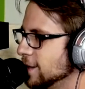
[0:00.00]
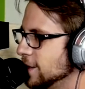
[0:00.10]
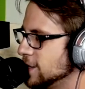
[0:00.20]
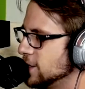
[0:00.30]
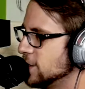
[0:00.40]

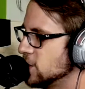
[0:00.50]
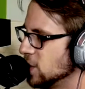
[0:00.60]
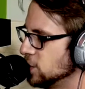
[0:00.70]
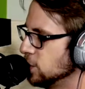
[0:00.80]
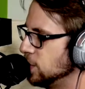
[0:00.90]
This is the
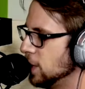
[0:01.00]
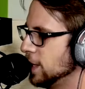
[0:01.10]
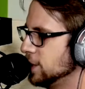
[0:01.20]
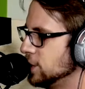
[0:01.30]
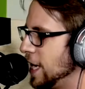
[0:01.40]
Social
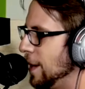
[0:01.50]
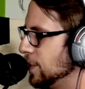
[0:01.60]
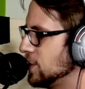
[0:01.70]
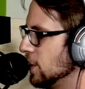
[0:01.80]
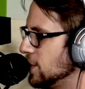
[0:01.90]
Plunge,
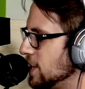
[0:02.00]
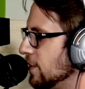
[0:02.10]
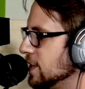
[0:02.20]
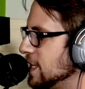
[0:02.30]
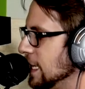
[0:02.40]
episode
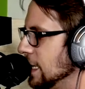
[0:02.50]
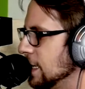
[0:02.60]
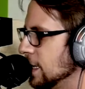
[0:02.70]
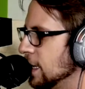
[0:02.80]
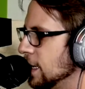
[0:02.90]

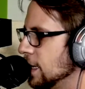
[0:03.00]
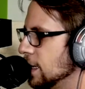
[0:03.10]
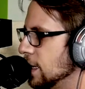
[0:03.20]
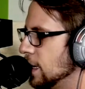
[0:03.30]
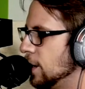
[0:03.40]
17,
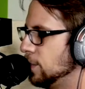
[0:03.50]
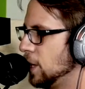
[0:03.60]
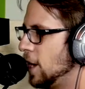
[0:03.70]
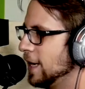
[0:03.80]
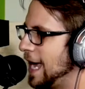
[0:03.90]

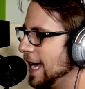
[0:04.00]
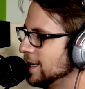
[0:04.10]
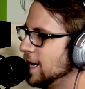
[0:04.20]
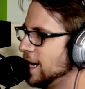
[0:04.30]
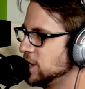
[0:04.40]
blog
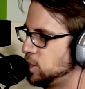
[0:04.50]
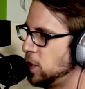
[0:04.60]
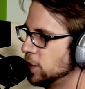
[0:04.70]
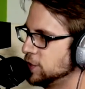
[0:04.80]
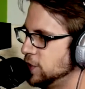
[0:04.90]
headlines,
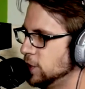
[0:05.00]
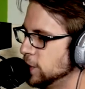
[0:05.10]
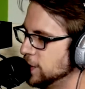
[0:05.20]
part 2.